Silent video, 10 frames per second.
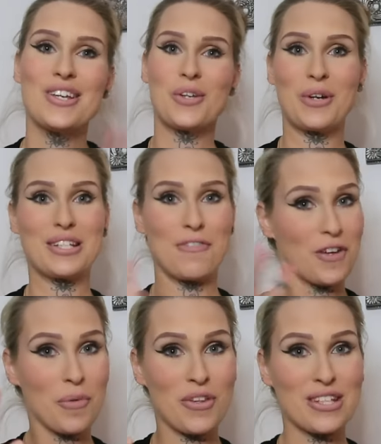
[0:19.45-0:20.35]
So I wanted to
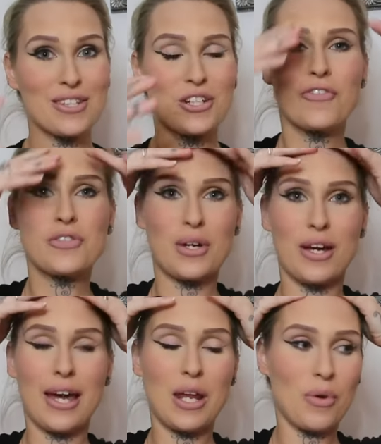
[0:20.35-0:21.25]
film all this stuff so I
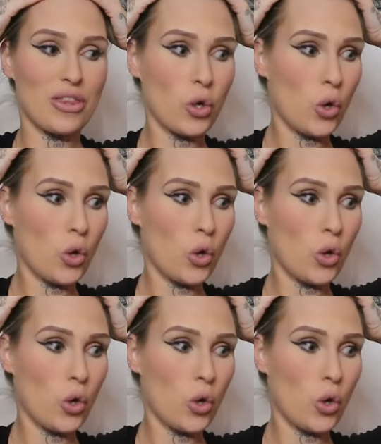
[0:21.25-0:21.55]
could get it with